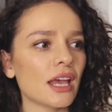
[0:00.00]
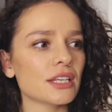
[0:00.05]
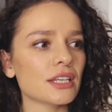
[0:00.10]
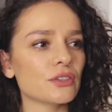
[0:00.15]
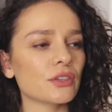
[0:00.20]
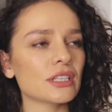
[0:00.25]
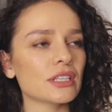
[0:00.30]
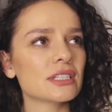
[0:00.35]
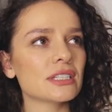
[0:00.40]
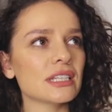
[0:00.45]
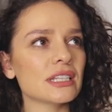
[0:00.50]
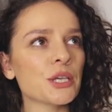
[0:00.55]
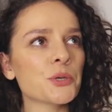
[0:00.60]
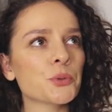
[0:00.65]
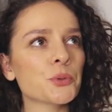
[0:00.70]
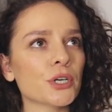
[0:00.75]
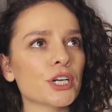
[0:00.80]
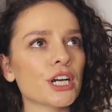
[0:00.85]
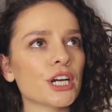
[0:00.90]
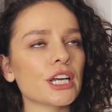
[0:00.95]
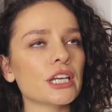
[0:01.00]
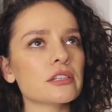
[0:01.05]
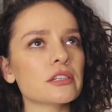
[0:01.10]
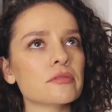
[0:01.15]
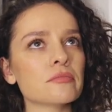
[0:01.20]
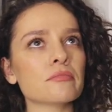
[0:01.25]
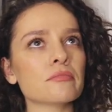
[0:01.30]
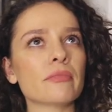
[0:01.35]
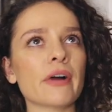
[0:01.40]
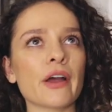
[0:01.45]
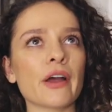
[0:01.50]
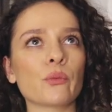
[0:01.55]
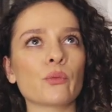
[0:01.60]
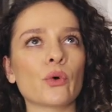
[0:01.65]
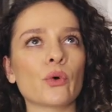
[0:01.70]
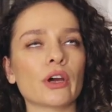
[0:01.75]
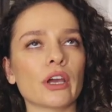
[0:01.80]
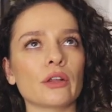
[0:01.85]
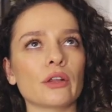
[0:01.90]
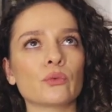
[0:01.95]
As you can see, we're in my
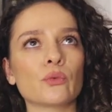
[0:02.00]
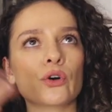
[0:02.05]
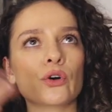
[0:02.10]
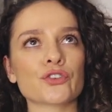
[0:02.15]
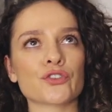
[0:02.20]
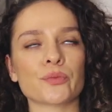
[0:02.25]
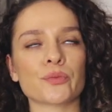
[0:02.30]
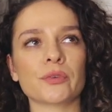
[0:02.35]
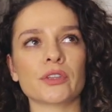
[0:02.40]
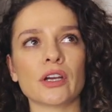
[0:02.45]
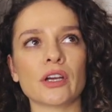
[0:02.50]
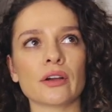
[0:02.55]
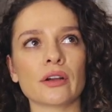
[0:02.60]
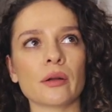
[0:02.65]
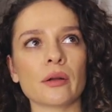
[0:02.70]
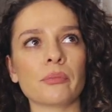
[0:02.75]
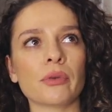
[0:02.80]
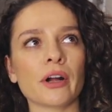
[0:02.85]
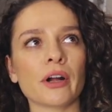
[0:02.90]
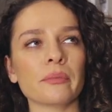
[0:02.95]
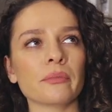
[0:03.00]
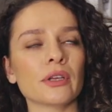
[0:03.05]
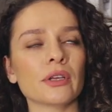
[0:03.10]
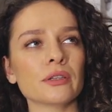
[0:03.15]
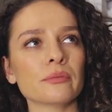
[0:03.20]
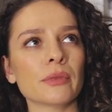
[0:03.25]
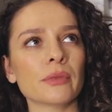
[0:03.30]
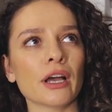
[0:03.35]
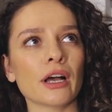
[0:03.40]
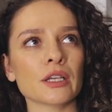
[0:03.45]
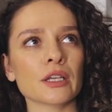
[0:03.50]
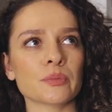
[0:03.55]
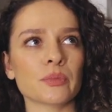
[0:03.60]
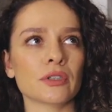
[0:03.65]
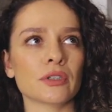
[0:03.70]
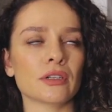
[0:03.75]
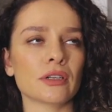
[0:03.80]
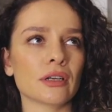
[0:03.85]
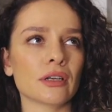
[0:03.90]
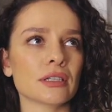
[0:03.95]
walk-in wardrobe in our apartment, my
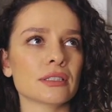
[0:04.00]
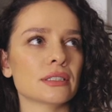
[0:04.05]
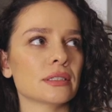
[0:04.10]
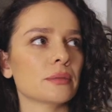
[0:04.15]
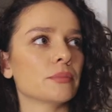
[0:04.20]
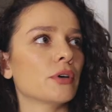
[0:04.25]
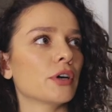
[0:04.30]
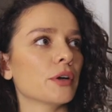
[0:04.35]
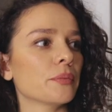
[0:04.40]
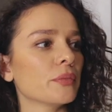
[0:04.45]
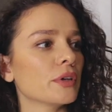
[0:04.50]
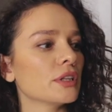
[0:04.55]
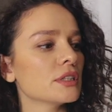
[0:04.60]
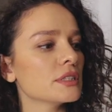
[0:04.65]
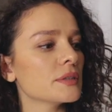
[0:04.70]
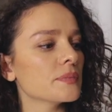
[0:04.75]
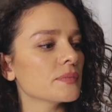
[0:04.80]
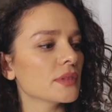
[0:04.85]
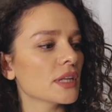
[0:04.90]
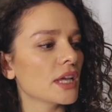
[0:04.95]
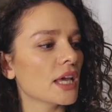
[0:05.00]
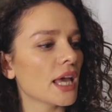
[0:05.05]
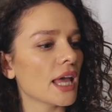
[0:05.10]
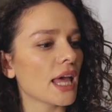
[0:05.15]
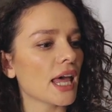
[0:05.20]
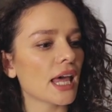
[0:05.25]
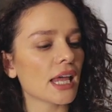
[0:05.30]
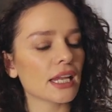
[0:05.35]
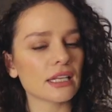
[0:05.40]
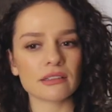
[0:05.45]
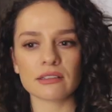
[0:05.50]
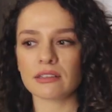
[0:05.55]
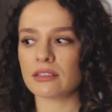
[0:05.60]
husband and I's apartment. And